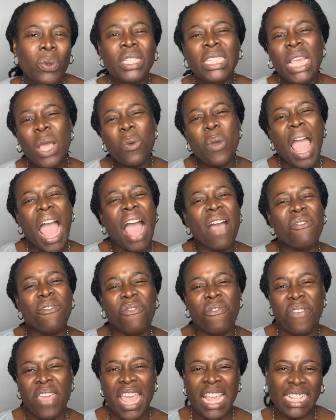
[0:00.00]
We say we
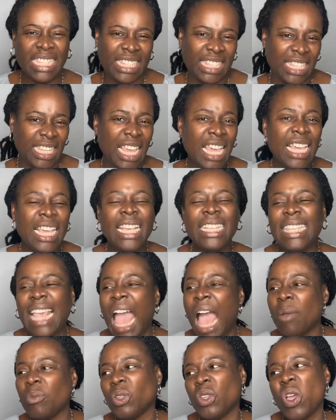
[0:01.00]
are venting. He
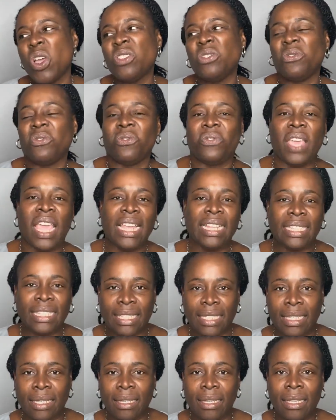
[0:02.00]
said, I'm just
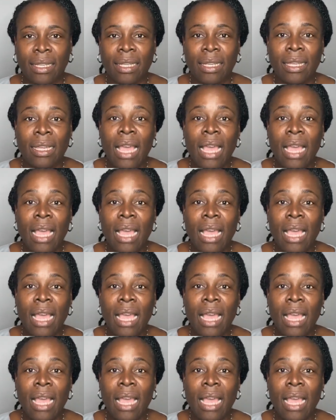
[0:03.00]
venting.